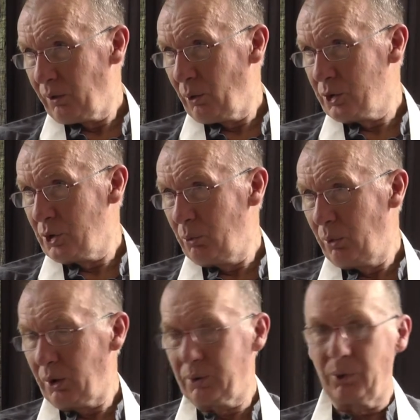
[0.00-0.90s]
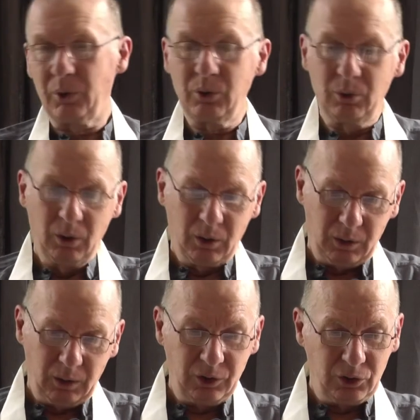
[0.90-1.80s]
those who work for you,
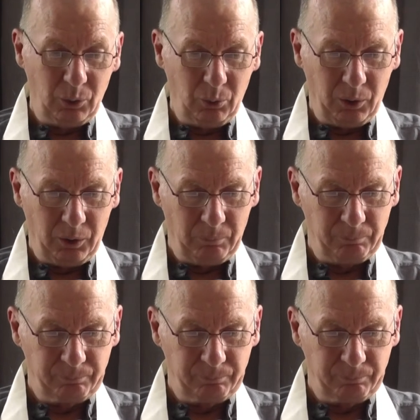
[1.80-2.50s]
and so on.